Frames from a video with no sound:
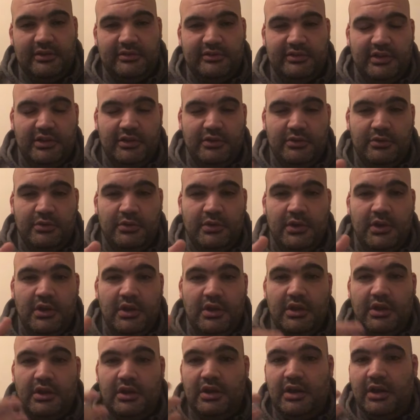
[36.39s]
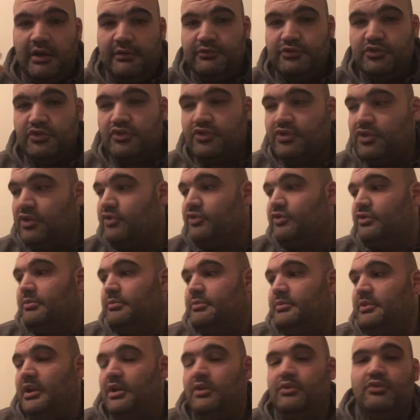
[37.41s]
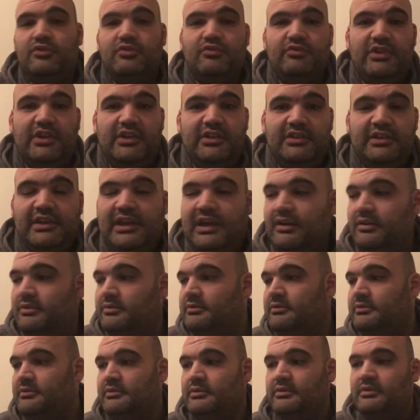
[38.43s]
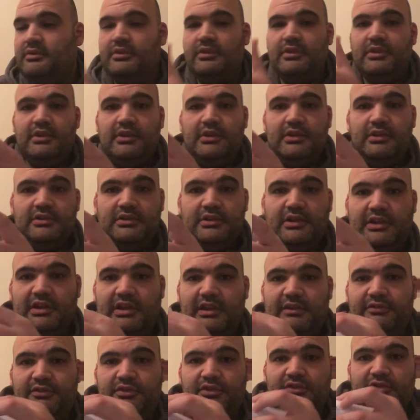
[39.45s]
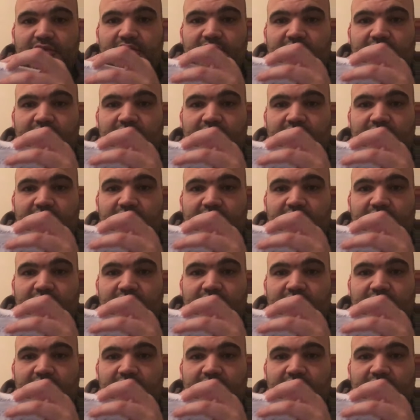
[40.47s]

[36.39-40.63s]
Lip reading: So I've just got some notes written down. I don't know if you can